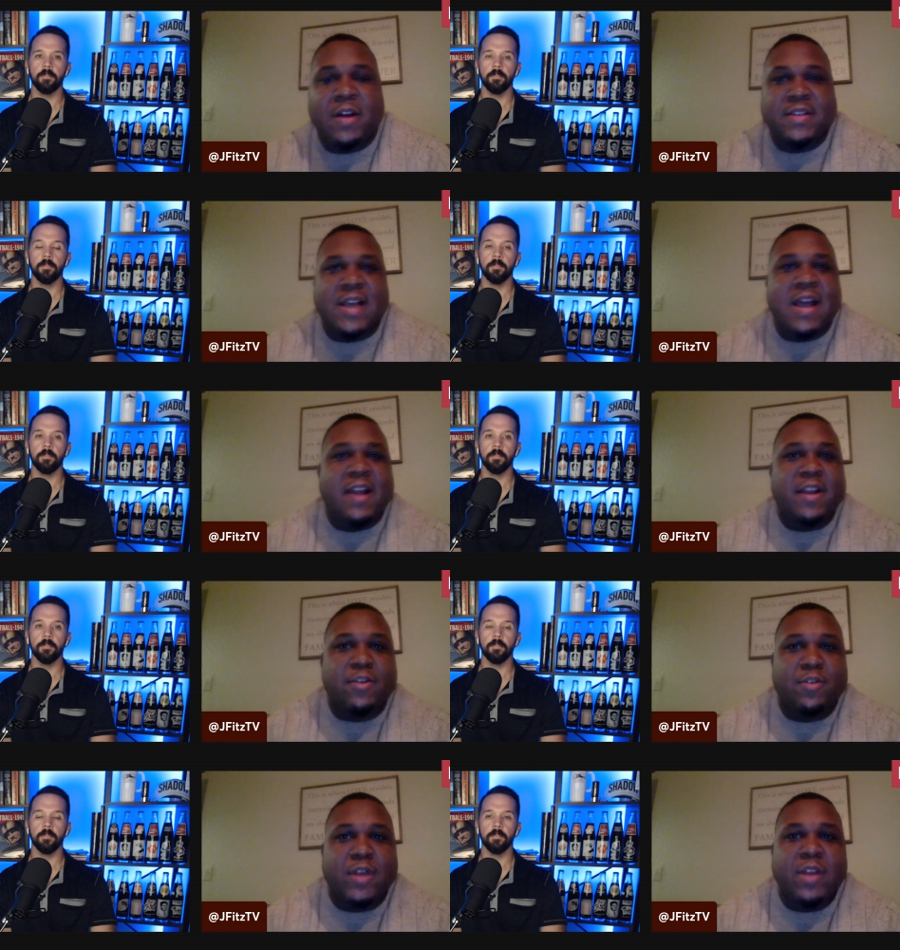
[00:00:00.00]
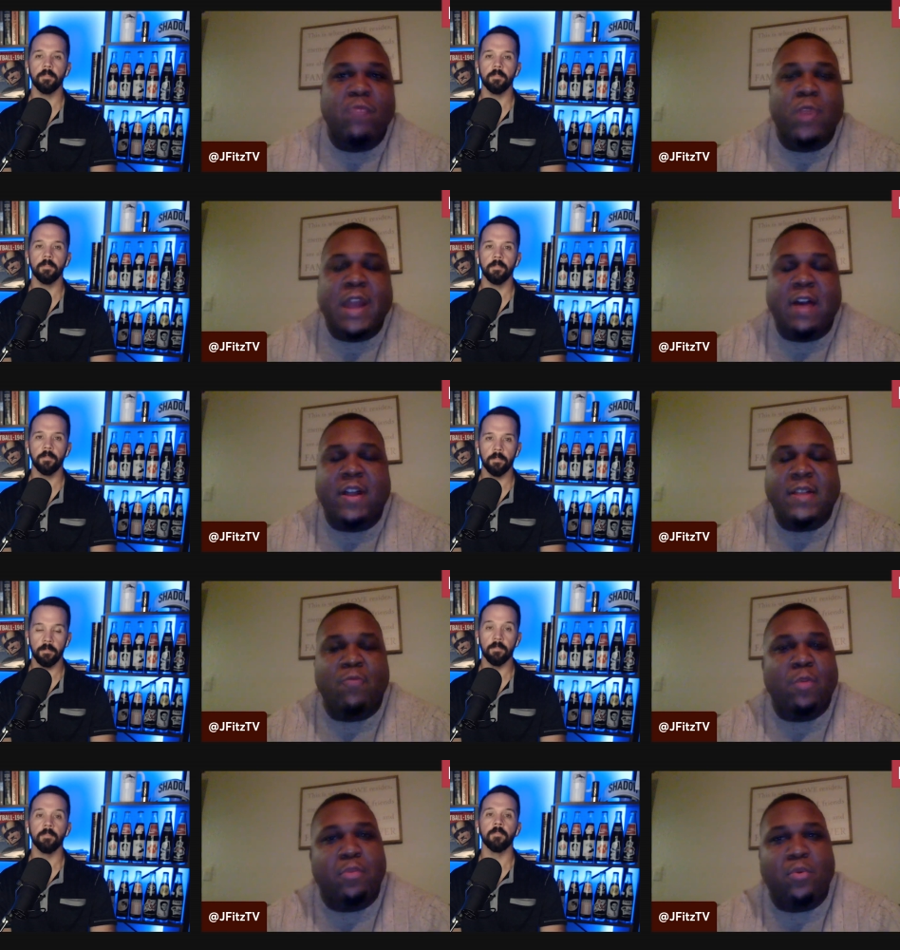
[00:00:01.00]
Speaker 1: Zion Hill Green went out at
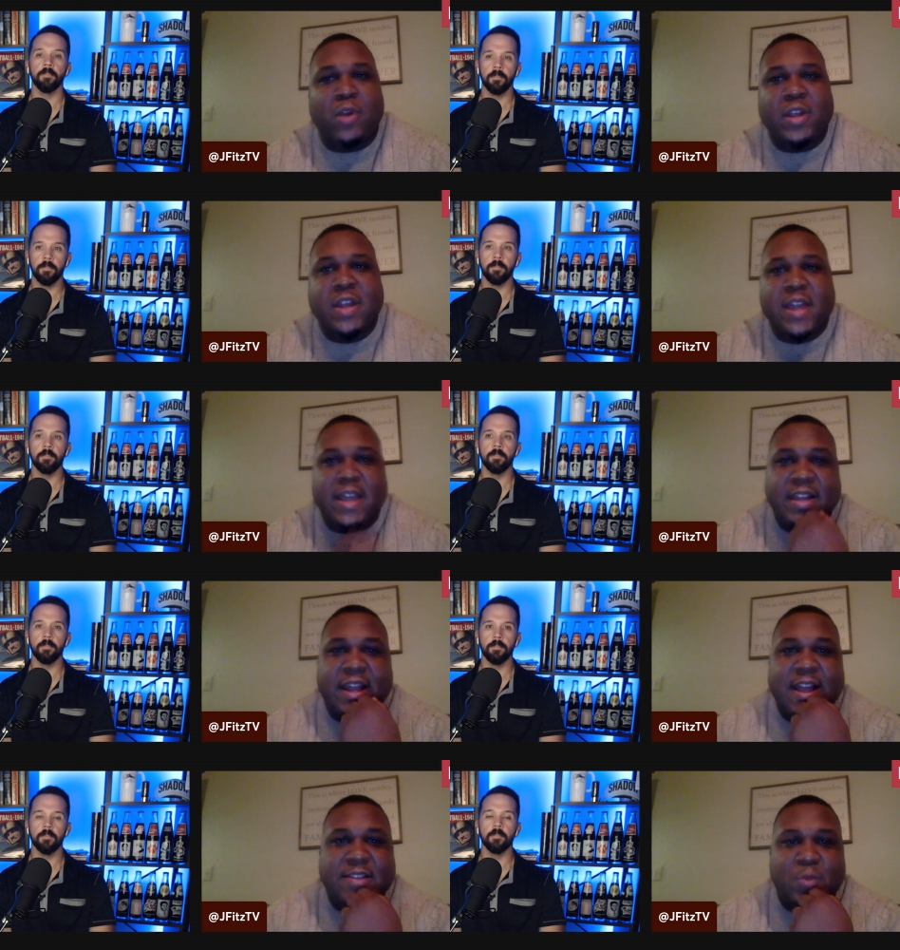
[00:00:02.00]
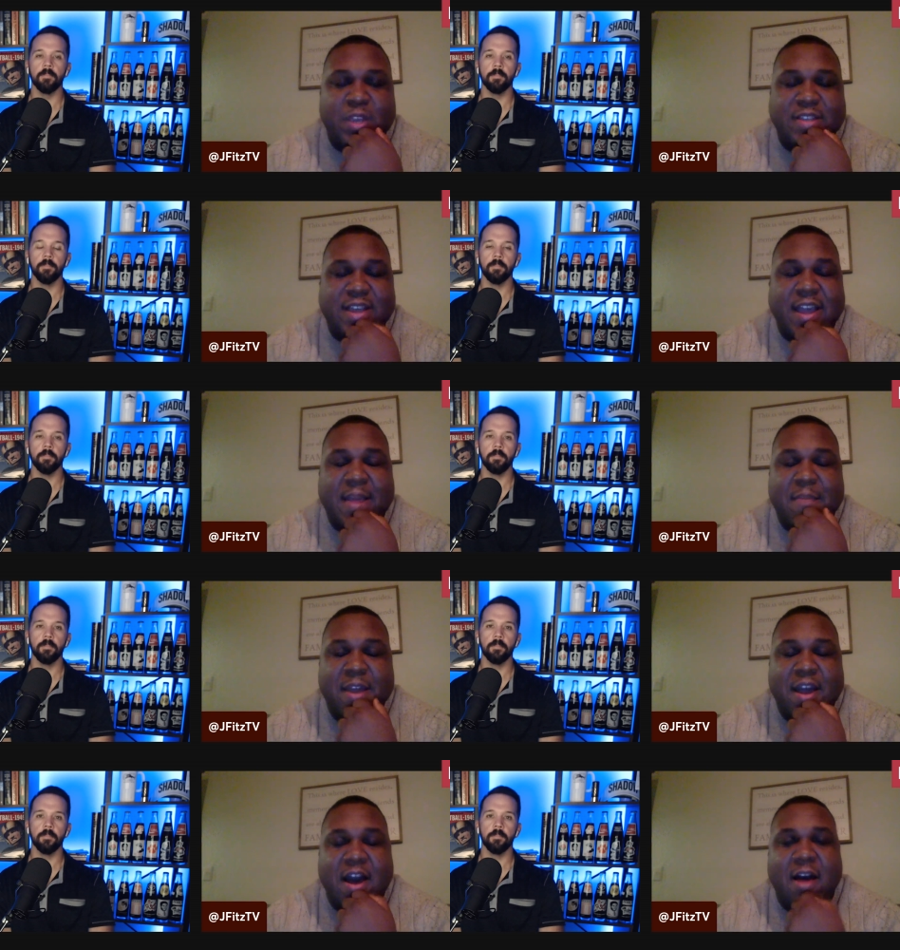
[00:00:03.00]
one point in last week's game,
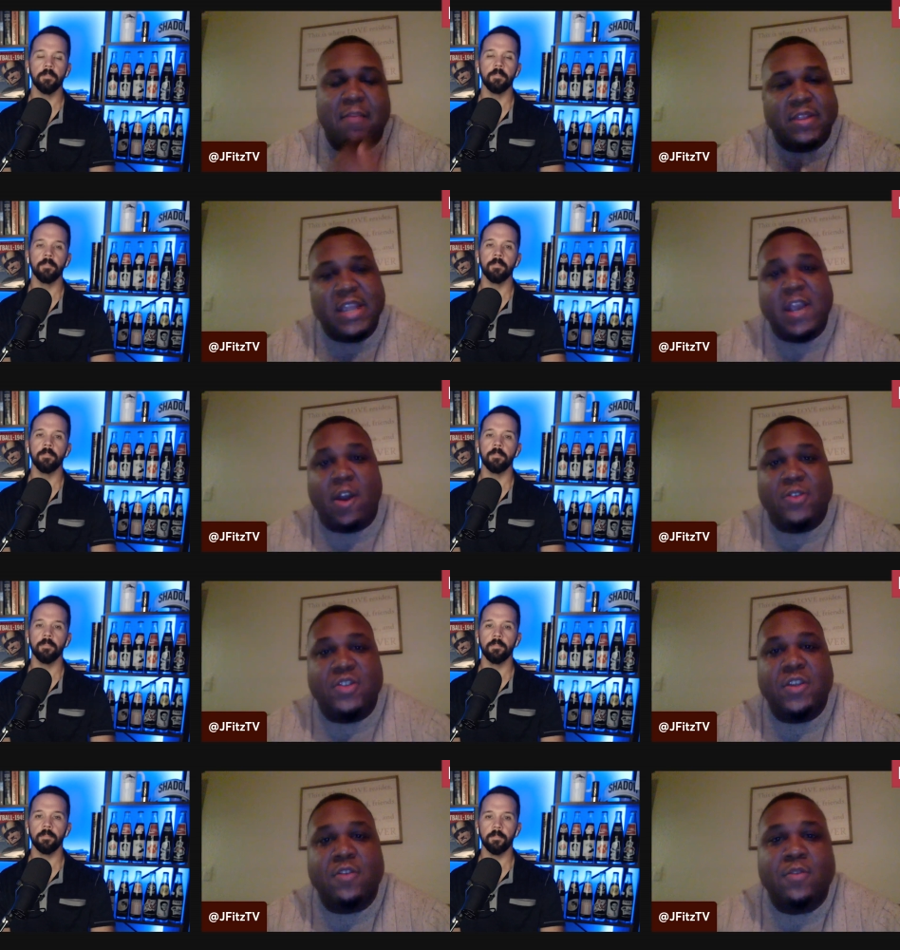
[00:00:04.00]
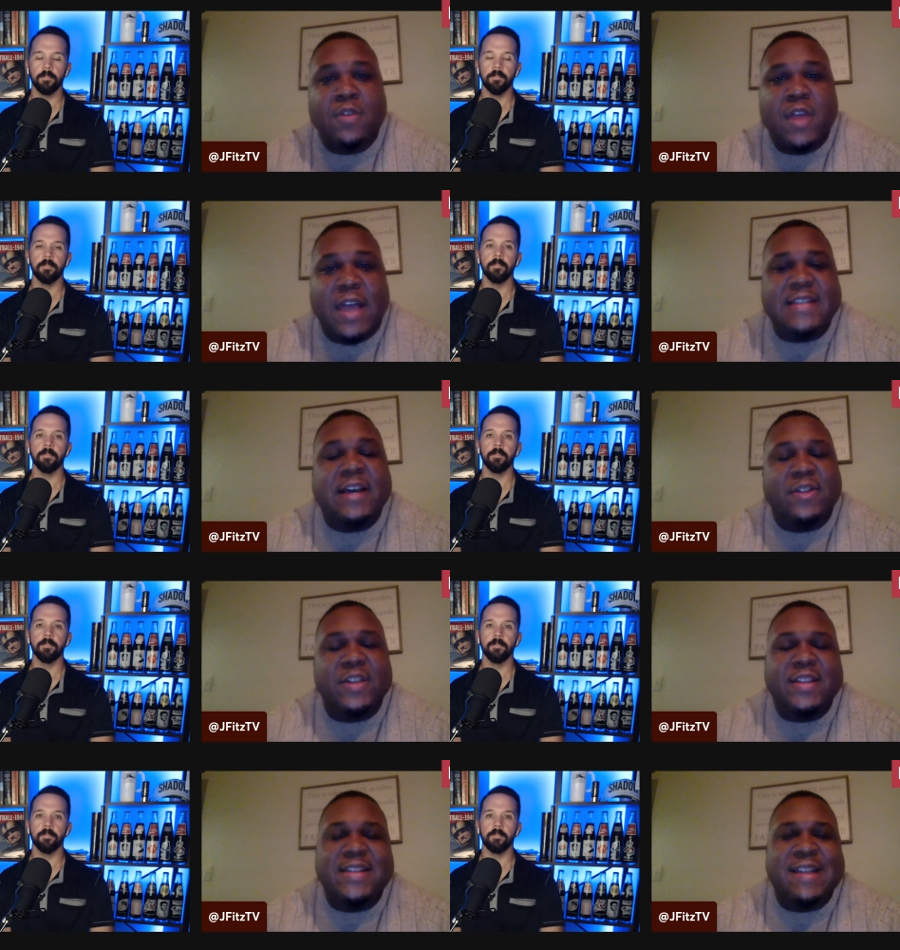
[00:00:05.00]
but they are still as
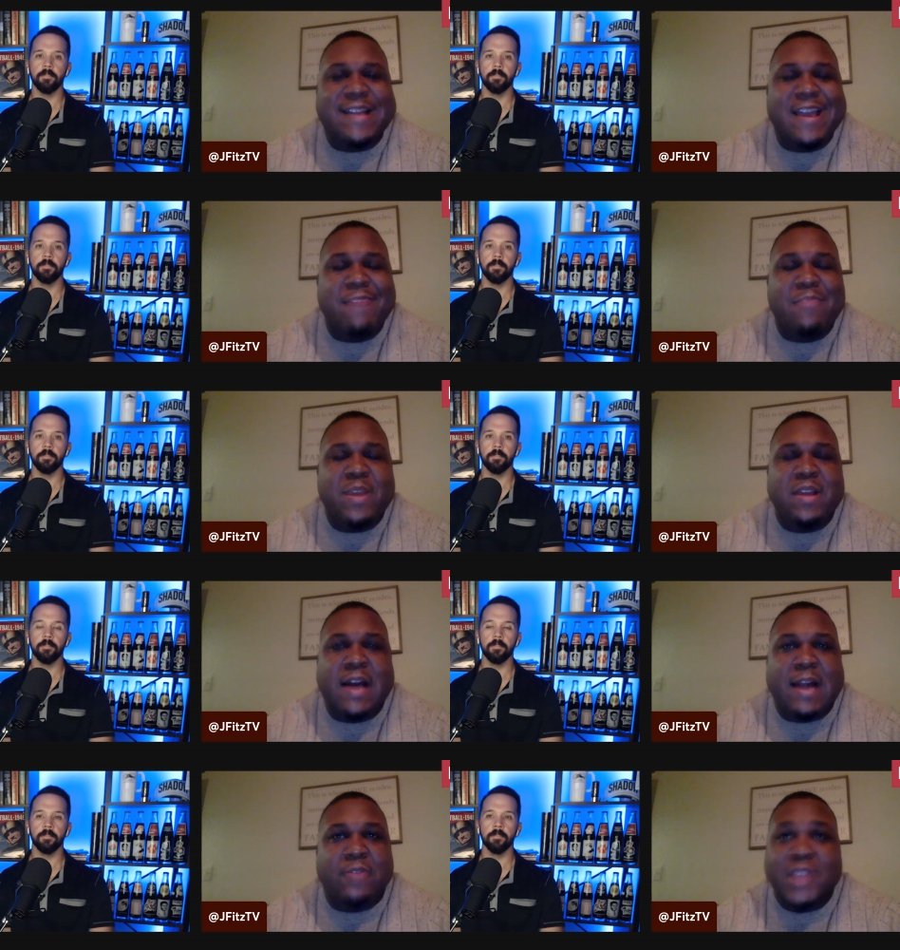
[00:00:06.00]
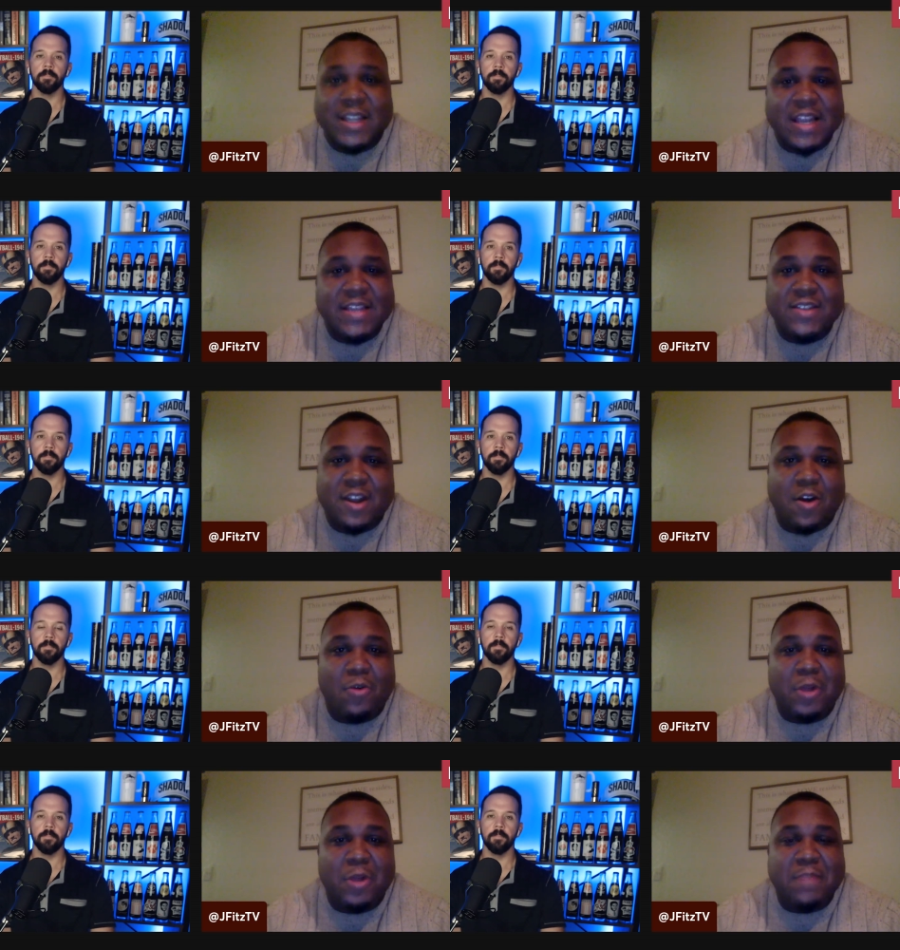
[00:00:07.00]
healthy as they can be. I don't think that he's going to
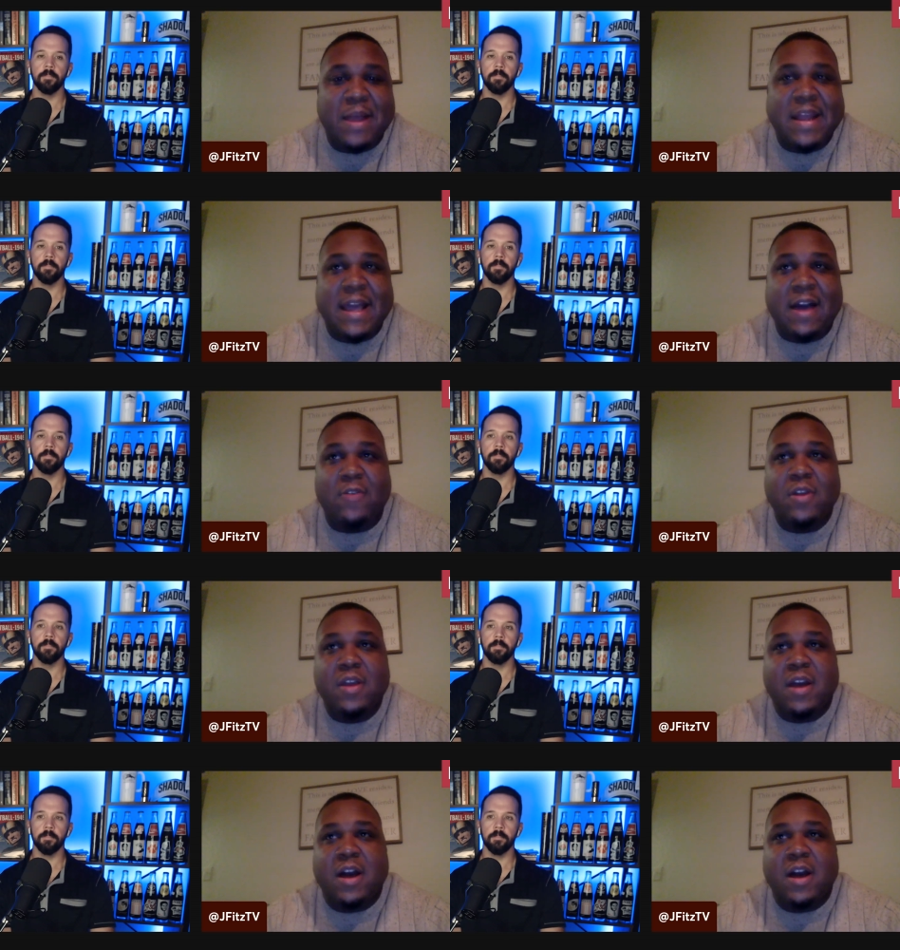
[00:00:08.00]
hold anybody out.